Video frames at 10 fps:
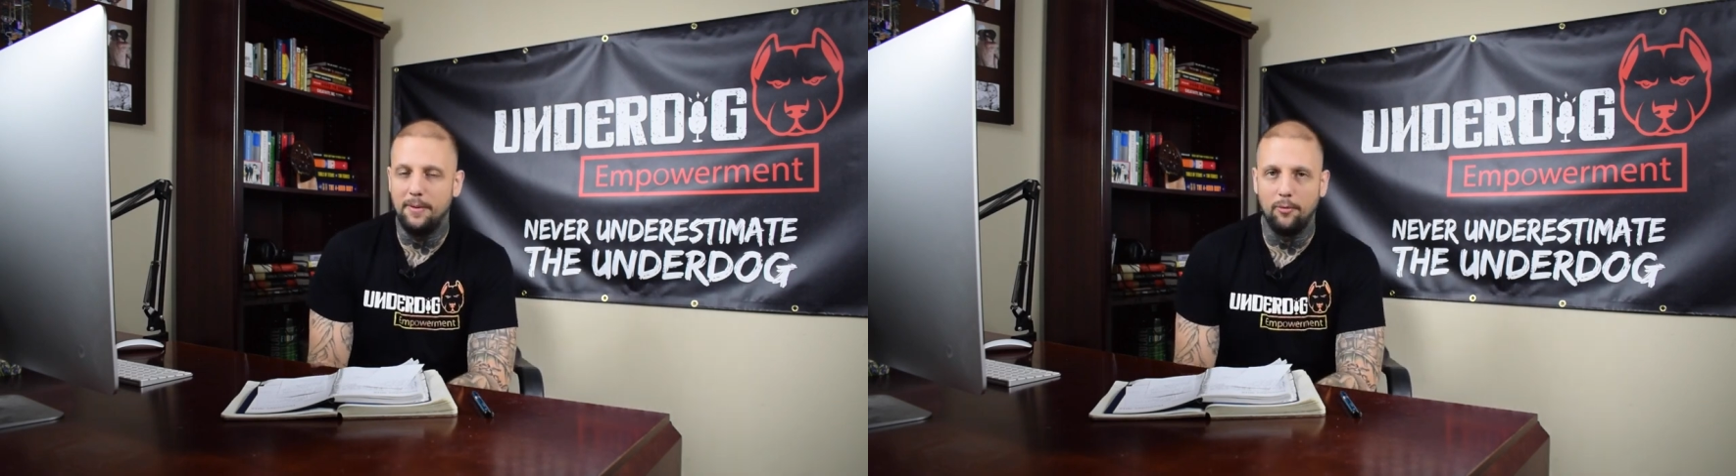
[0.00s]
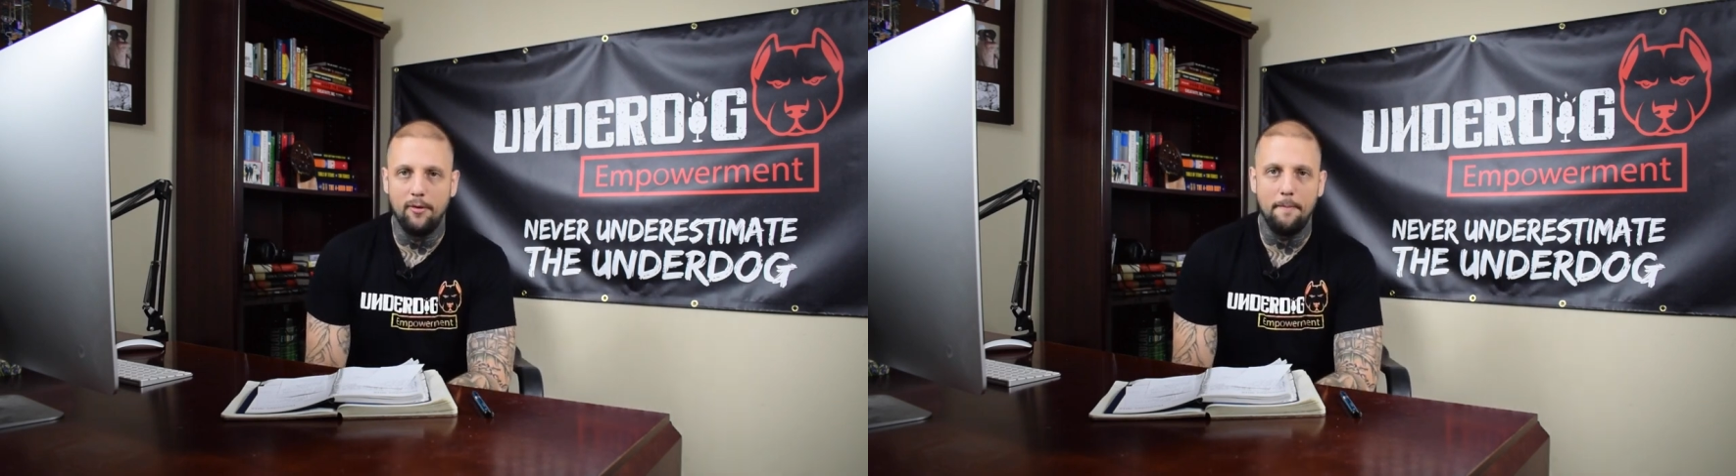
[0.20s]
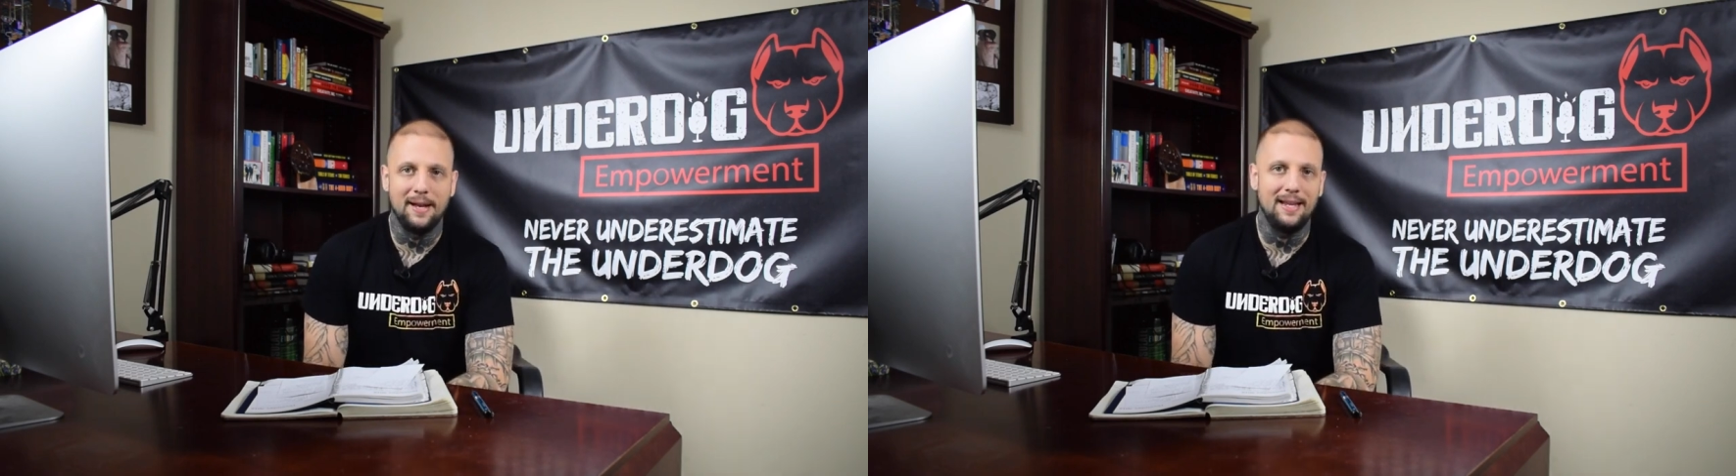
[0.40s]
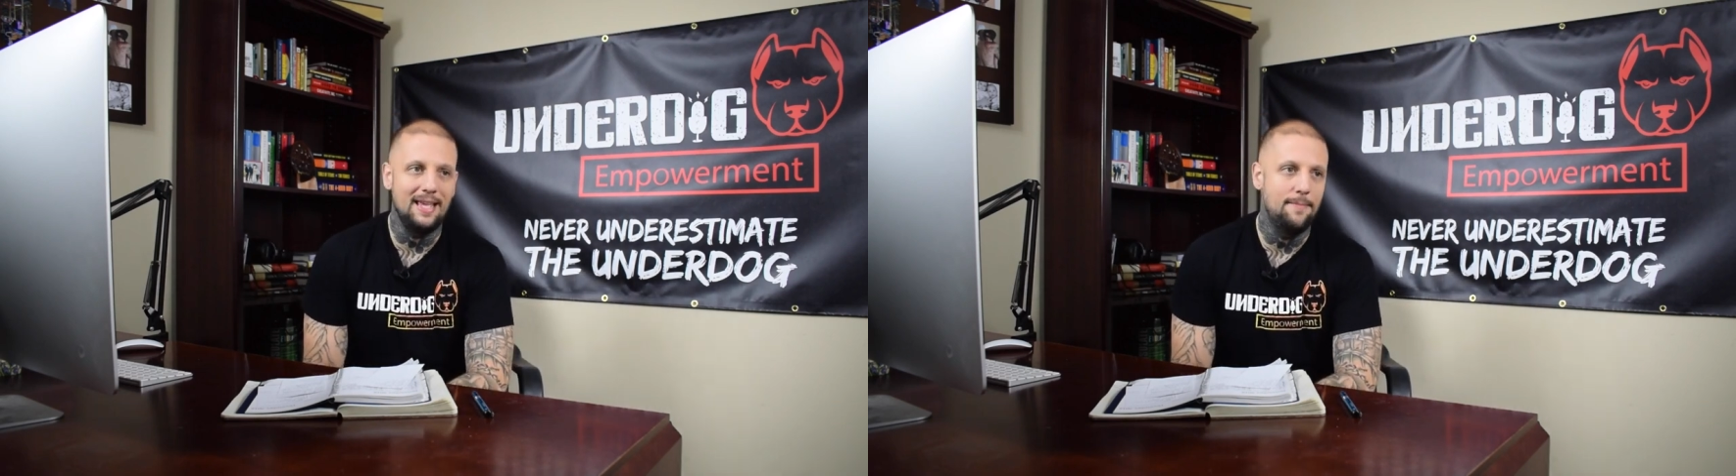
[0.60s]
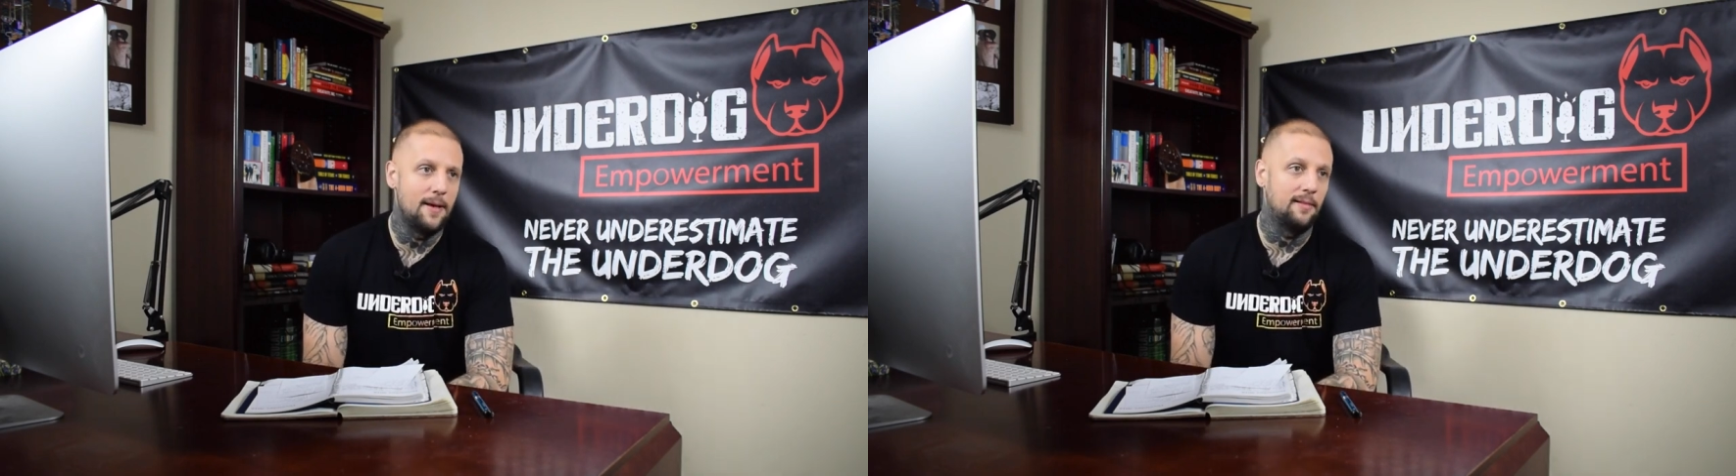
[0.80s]
built up an
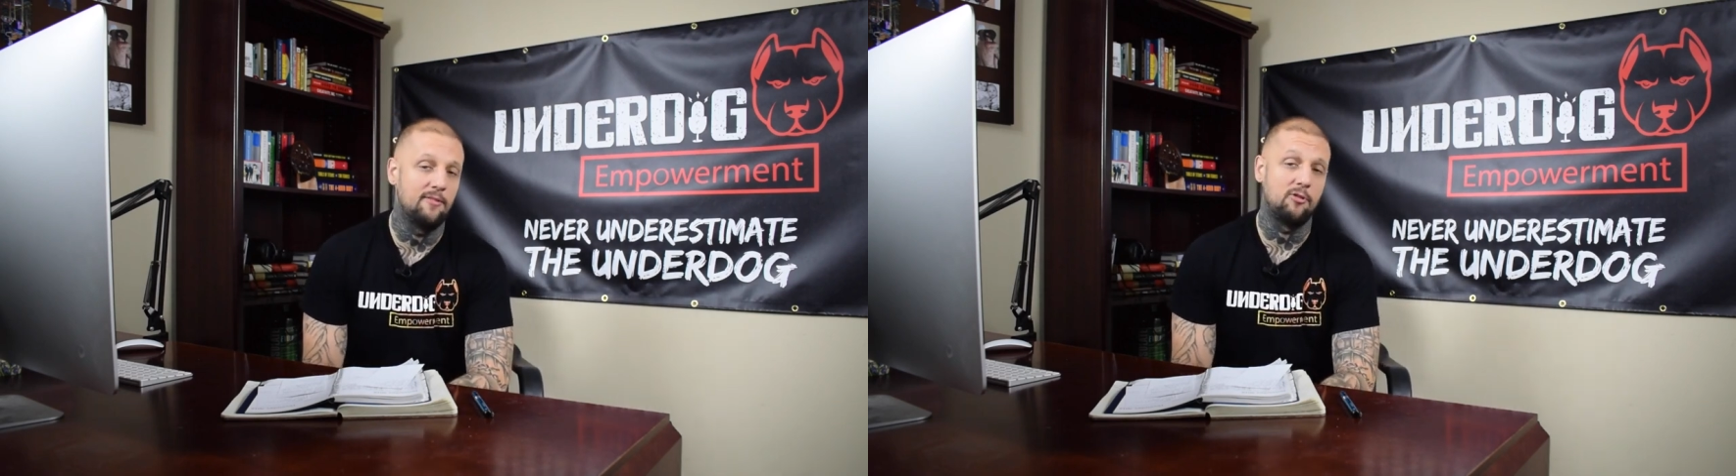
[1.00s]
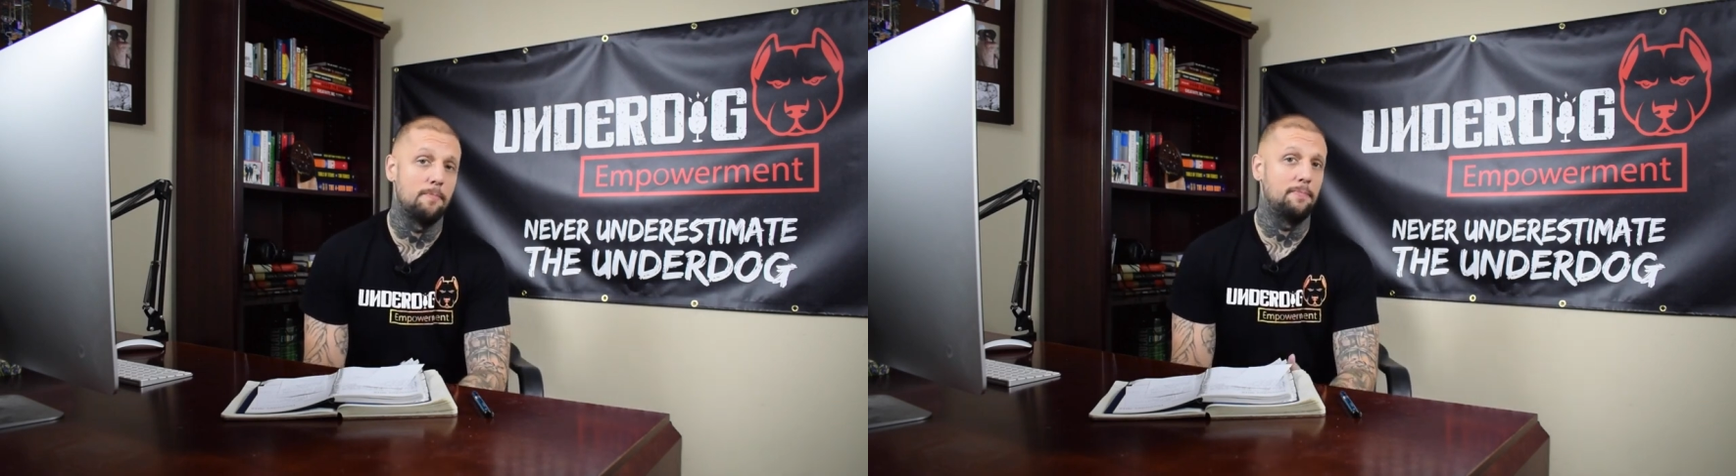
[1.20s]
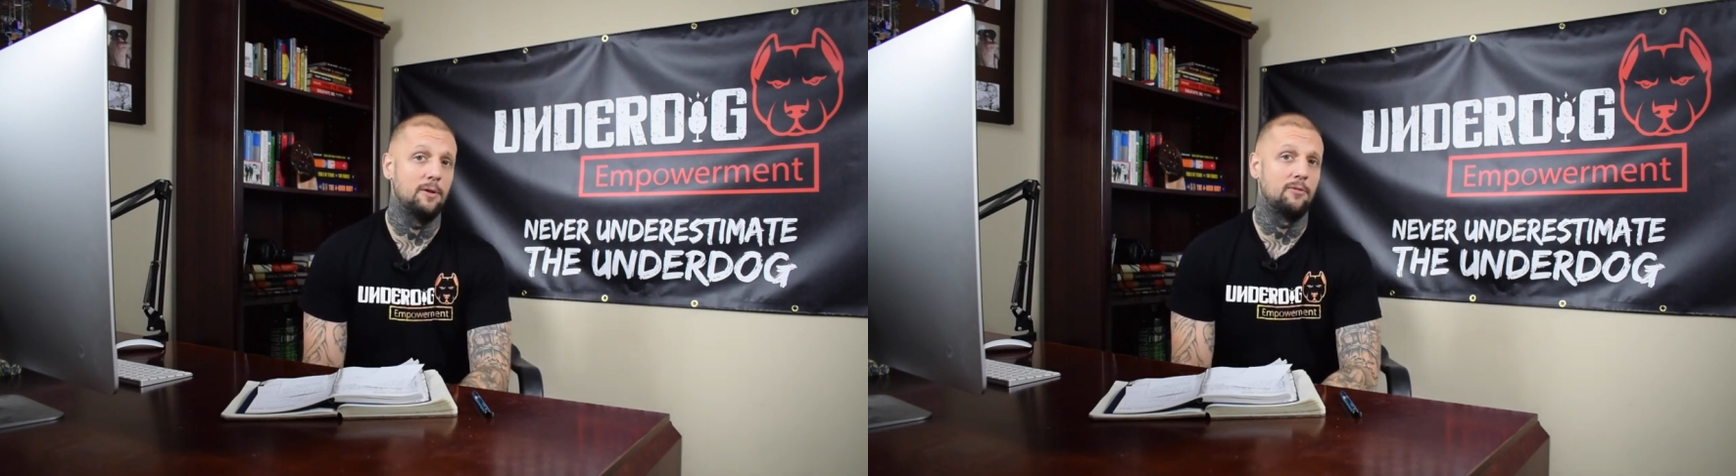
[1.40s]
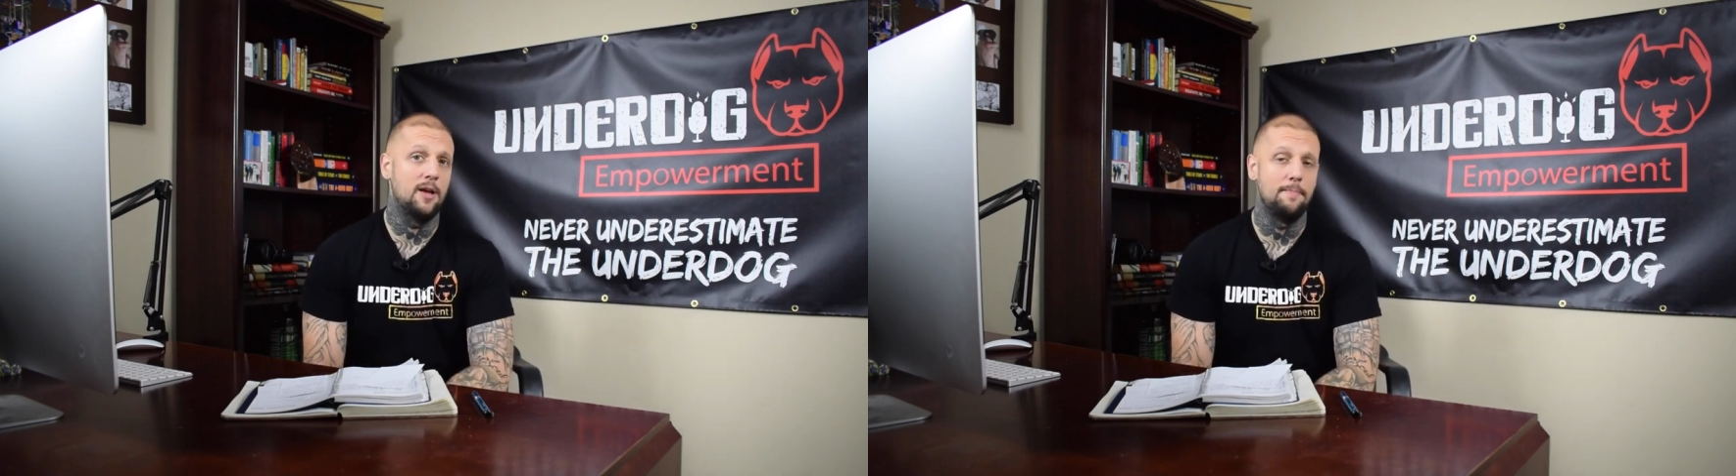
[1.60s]
email list or built